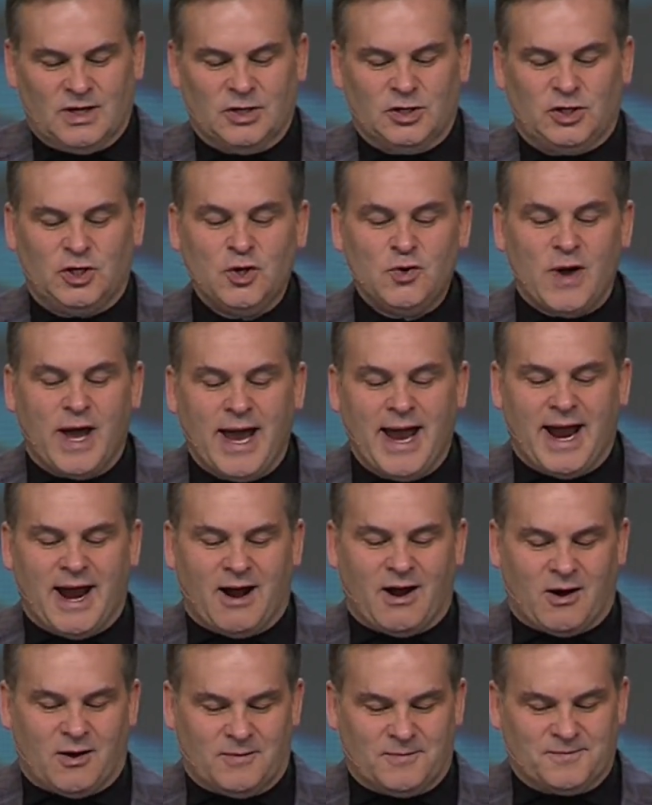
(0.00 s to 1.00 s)
You
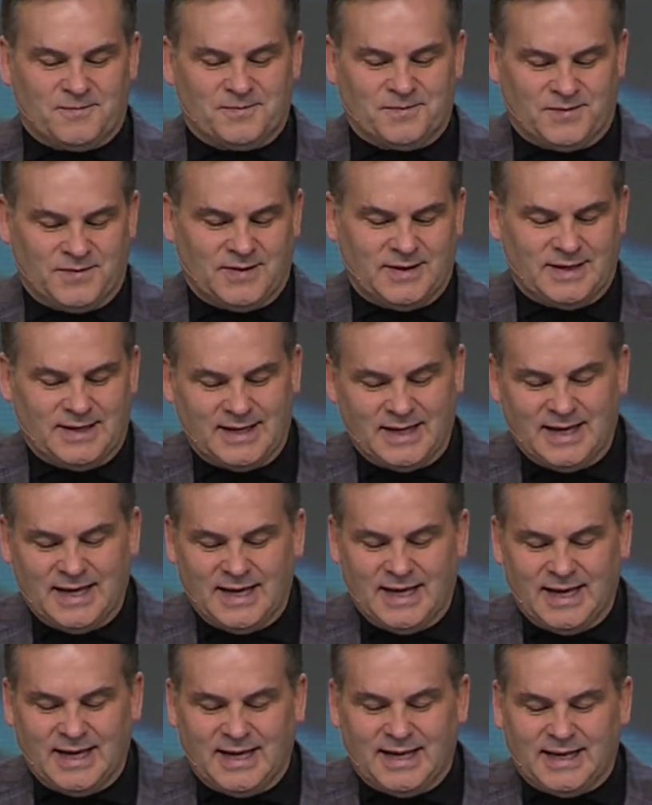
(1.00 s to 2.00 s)
err,
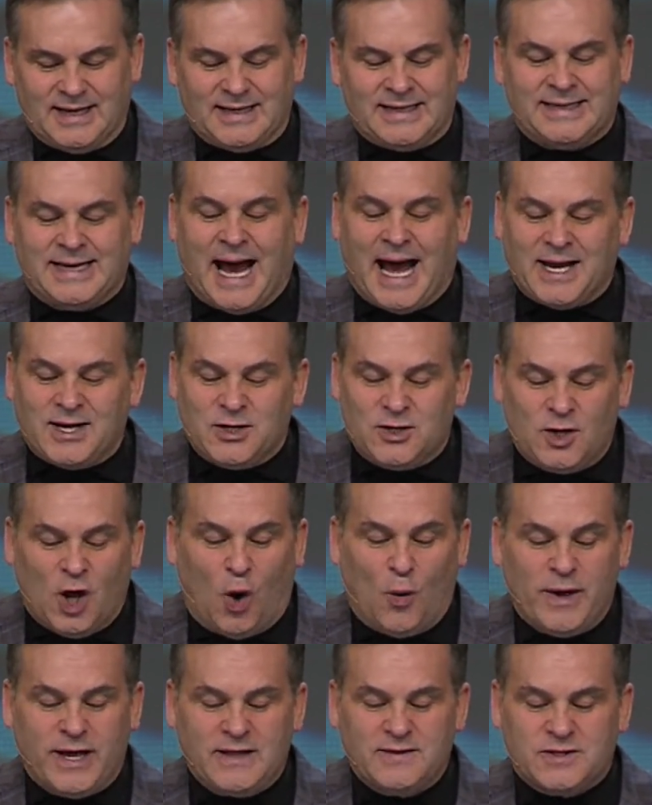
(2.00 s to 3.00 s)
not
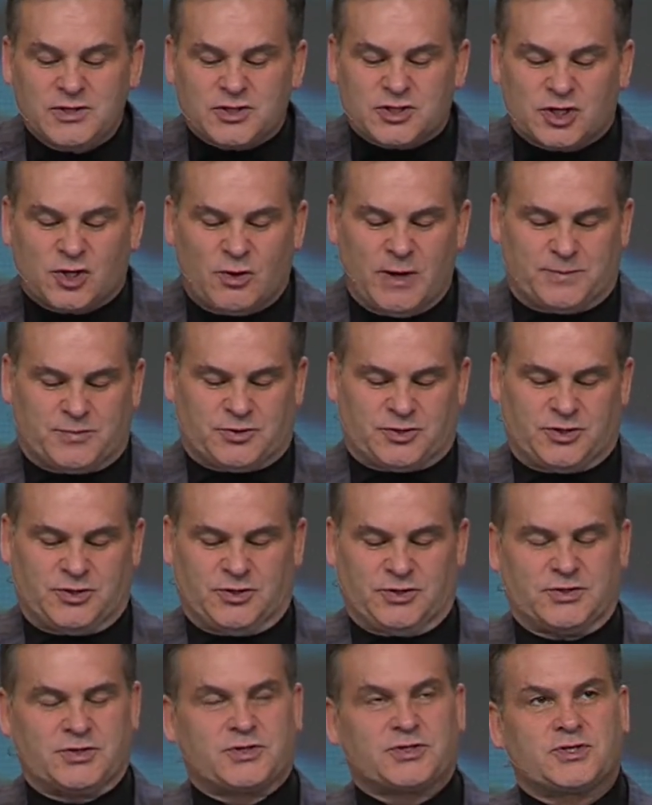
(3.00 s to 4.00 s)
knowing the
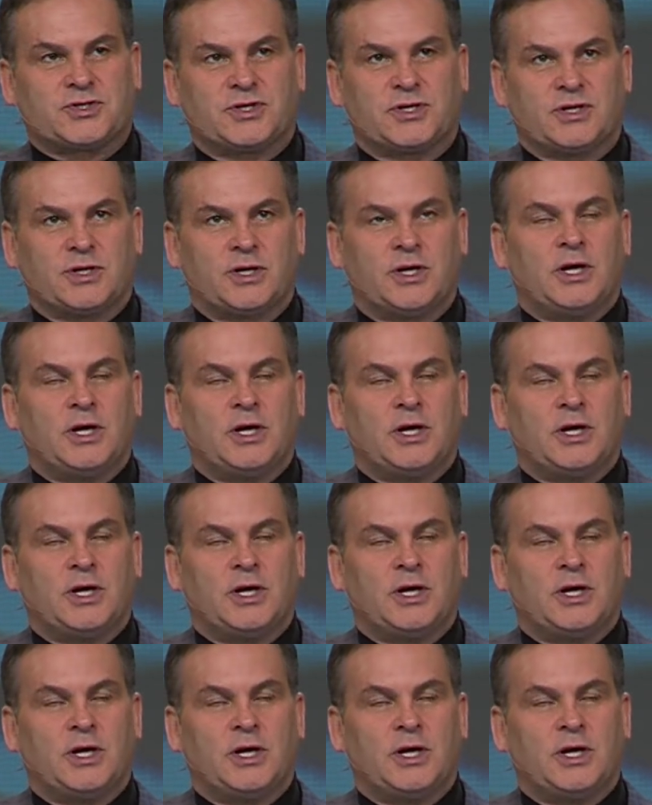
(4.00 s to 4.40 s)
scriptures